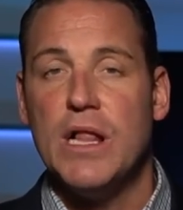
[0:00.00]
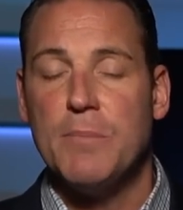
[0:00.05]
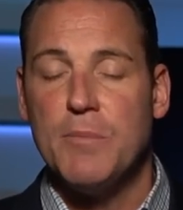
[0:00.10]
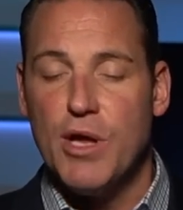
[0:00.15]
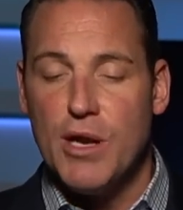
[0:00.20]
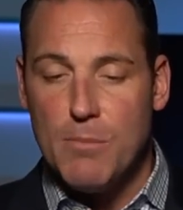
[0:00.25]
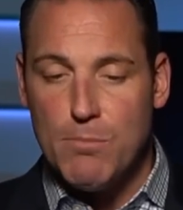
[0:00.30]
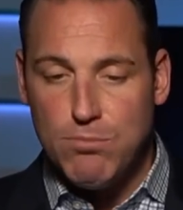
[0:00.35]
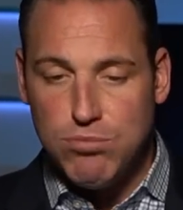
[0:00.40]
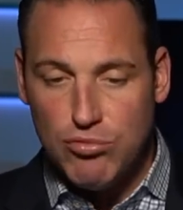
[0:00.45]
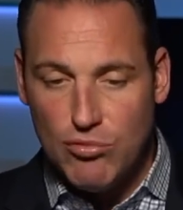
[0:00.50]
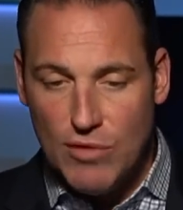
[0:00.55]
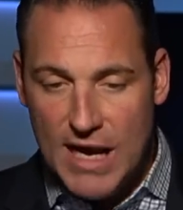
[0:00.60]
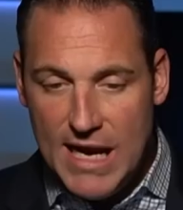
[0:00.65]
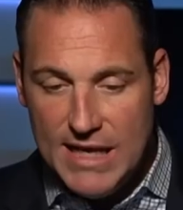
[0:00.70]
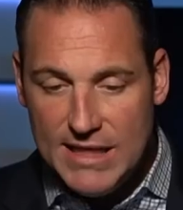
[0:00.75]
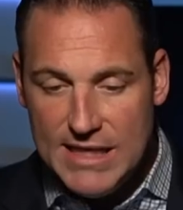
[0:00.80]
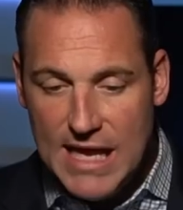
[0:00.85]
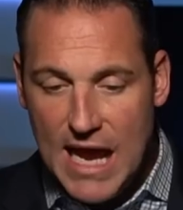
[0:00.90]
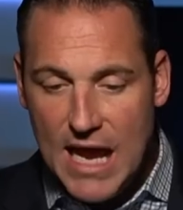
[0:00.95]
I'm going to
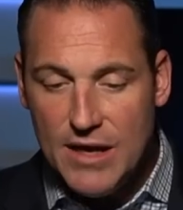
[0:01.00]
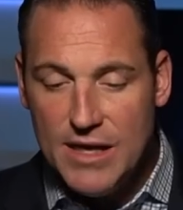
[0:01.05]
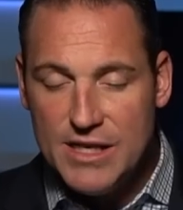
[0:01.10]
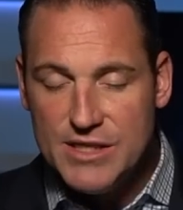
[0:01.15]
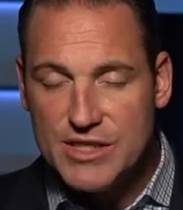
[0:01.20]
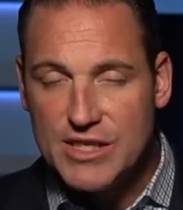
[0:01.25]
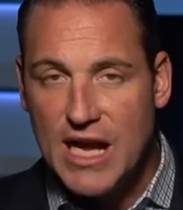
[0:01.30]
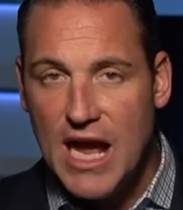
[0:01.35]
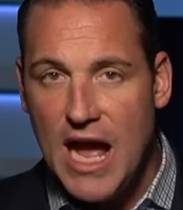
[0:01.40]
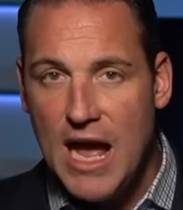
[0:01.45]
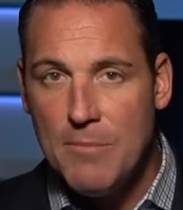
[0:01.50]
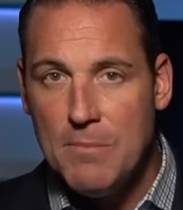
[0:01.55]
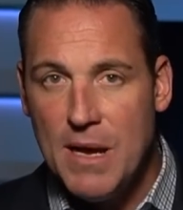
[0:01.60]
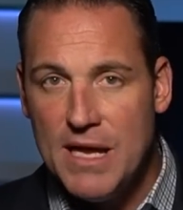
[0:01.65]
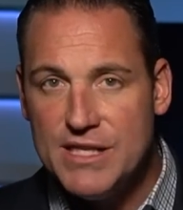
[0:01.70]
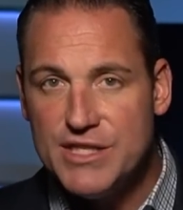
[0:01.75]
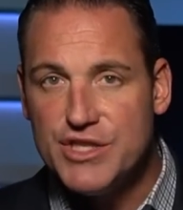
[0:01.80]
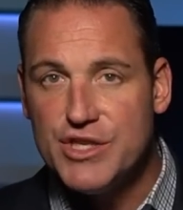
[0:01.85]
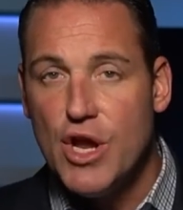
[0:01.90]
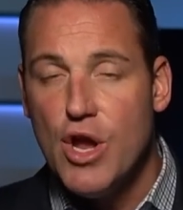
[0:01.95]
break down his
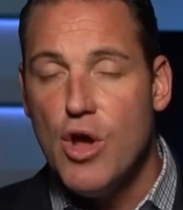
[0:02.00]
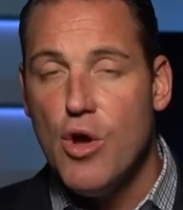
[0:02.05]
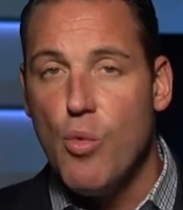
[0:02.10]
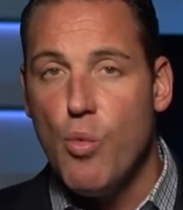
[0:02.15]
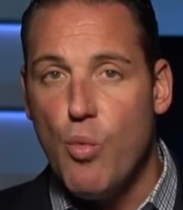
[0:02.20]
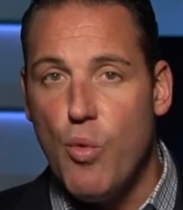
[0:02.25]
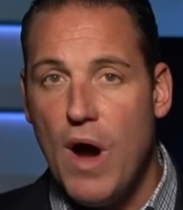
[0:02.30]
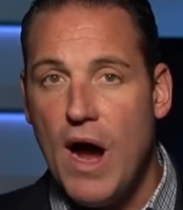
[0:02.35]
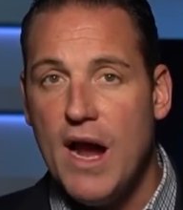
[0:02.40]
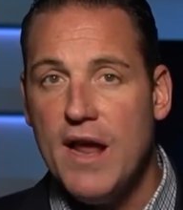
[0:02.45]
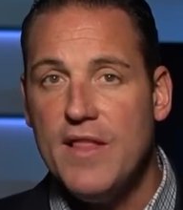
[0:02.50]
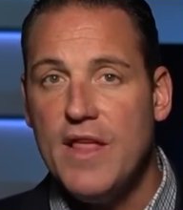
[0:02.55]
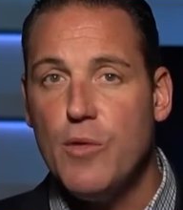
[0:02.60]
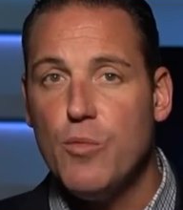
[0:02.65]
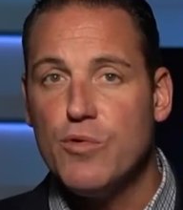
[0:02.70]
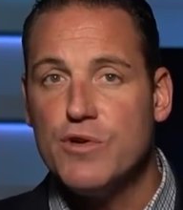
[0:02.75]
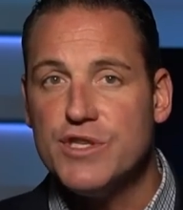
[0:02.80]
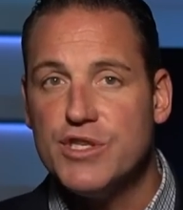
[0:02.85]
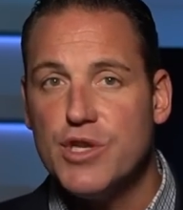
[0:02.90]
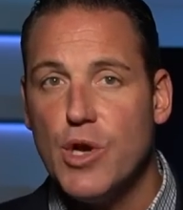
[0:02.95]
comments, why they
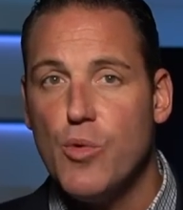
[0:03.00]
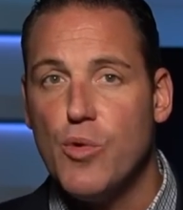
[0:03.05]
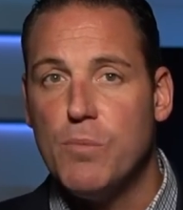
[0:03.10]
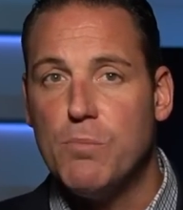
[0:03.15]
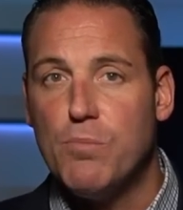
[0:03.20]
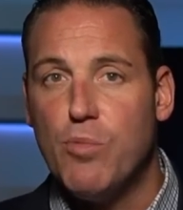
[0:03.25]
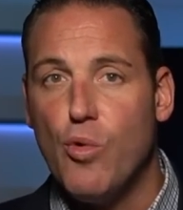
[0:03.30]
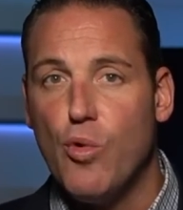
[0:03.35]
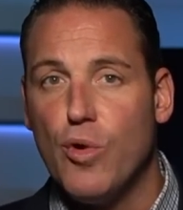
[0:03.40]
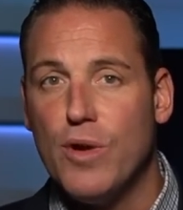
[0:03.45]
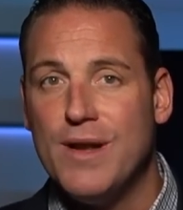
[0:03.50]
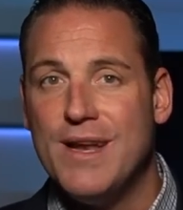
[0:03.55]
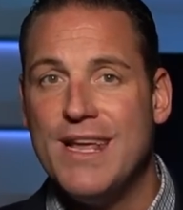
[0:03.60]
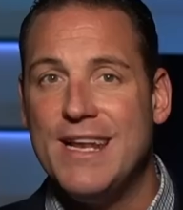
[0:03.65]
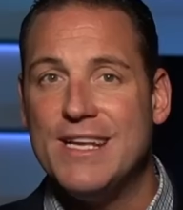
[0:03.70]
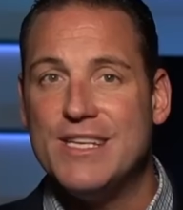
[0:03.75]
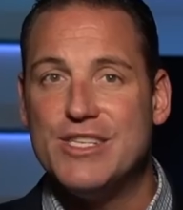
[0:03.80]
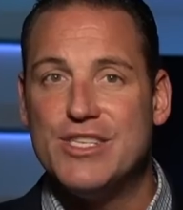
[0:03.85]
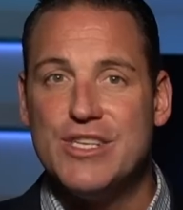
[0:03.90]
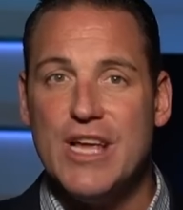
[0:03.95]
were so important
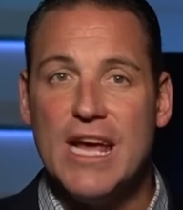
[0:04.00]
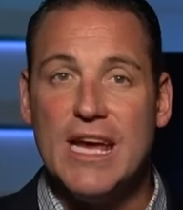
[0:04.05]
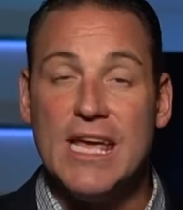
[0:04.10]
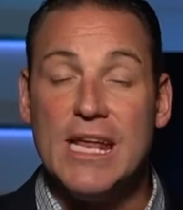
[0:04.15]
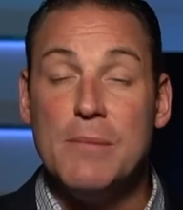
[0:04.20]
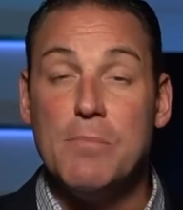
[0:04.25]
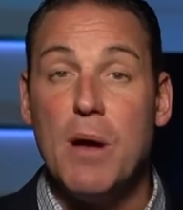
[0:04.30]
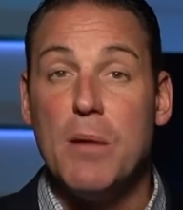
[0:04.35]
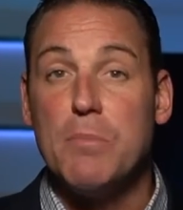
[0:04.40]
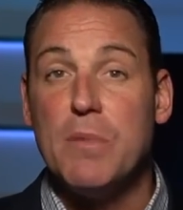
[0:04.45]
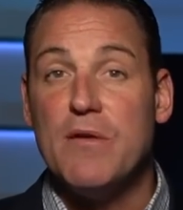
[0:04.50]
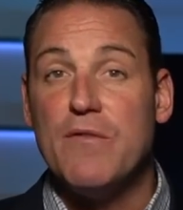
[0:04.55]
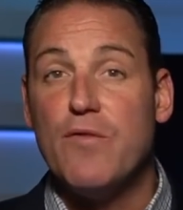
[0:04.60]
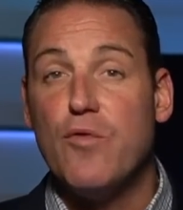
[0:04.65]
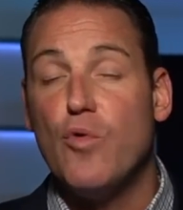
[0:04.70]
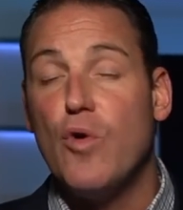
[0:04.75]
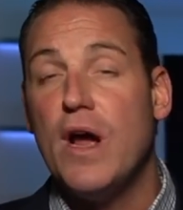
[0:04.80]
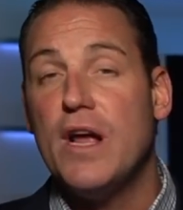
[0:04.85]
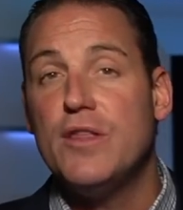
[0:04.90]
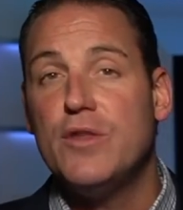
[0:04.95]
in a second, but
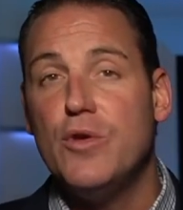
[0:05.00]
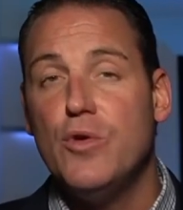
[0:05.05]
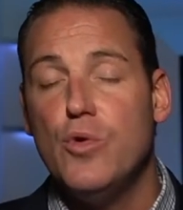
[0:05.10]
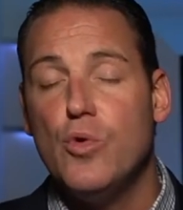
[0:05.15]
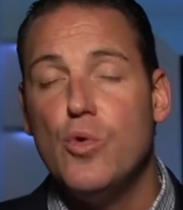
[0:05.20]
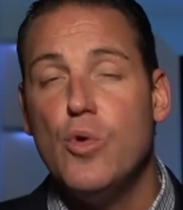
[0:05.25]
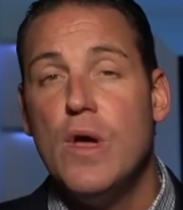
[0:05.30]
before I do,